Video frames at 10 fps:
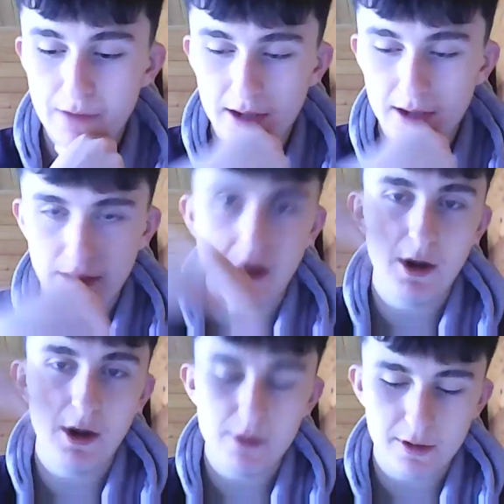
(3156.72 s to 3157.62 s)
like I
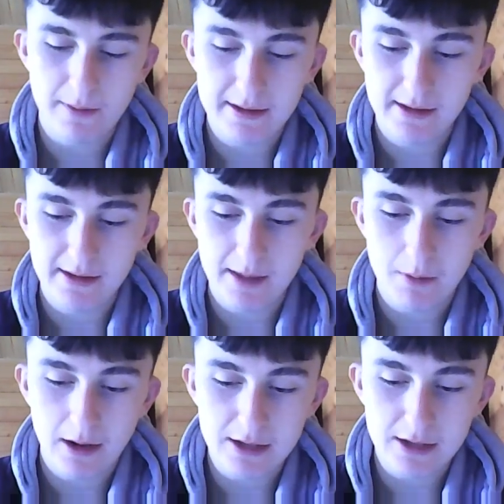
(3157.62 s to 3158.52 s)
know what you're going to about to say.
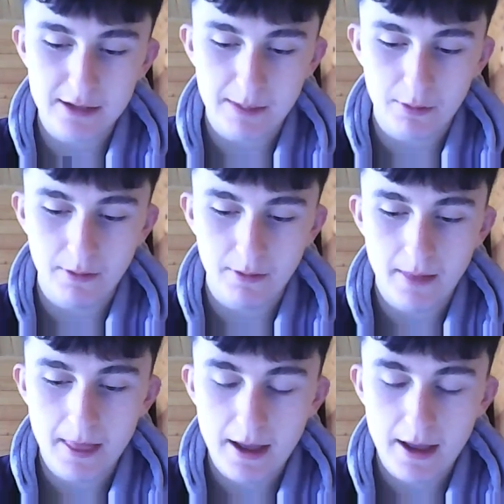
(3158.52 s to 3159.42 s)
I'll let you say, but
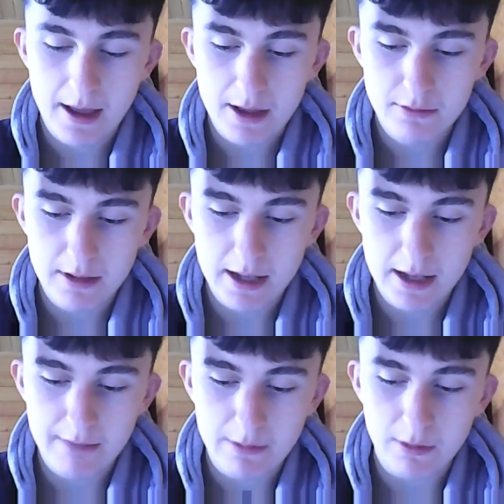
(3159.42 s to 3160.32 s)

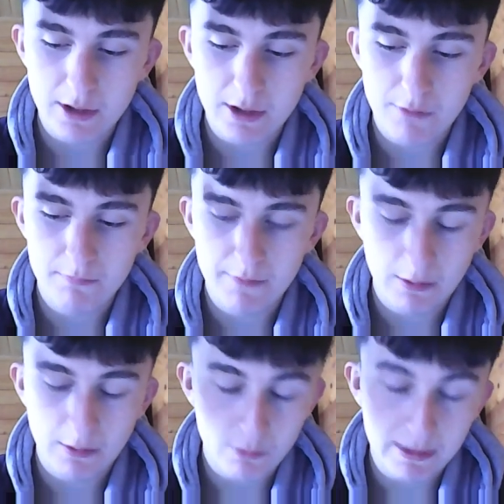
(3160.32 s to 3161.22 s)
if they want to go, if they
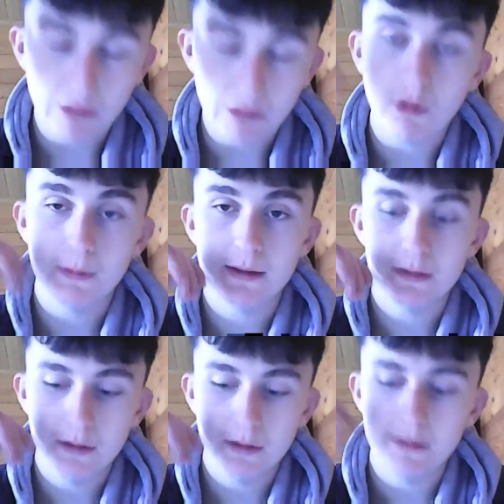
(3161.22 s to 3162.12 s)
want to win the tournament,
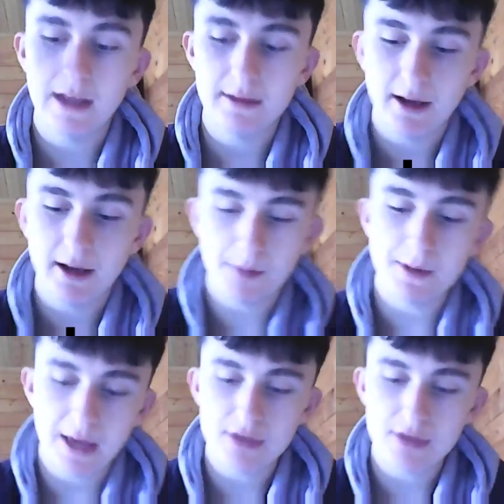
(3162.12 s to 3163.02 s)
that's the
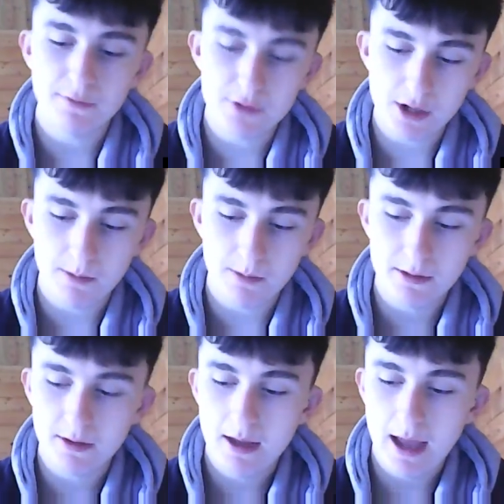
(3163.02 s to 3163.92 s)
expectation for
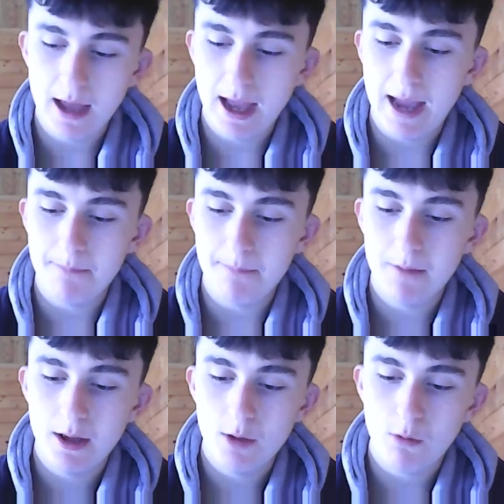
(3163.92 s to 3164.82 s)
Germans.
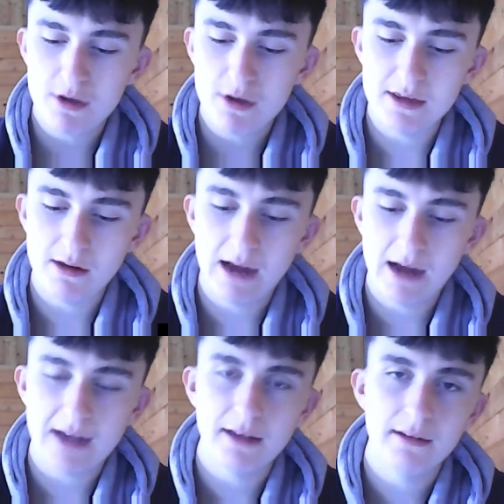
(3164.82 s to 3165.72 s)
What do you think they're
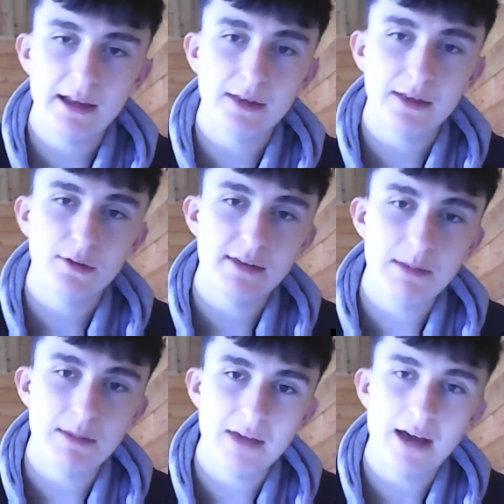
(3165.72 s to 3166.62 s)
lacking that the other
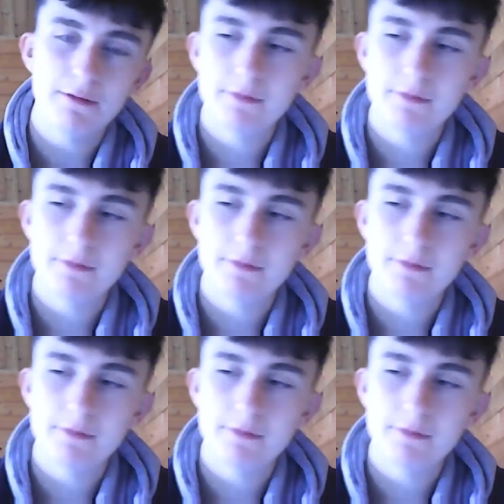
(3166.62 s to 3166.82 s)
teams have?